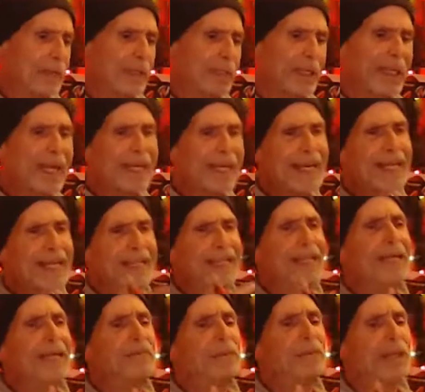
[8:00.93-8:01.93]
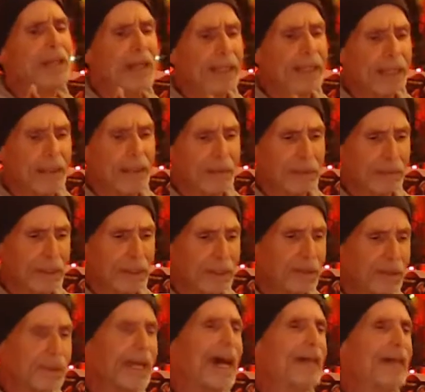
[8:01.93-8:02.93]
But I kind of like being on here with
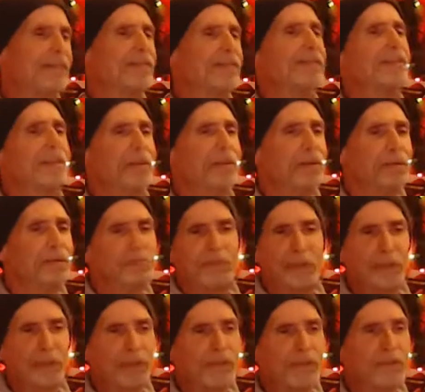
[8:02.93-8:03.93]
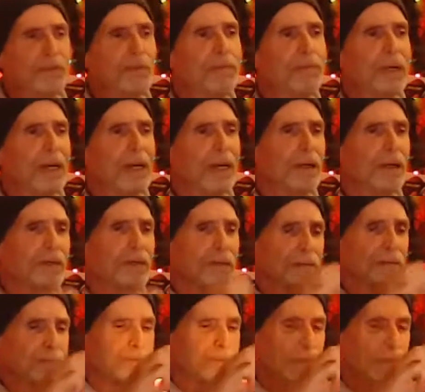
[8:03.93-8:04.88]
you cats and, doing a few bongs.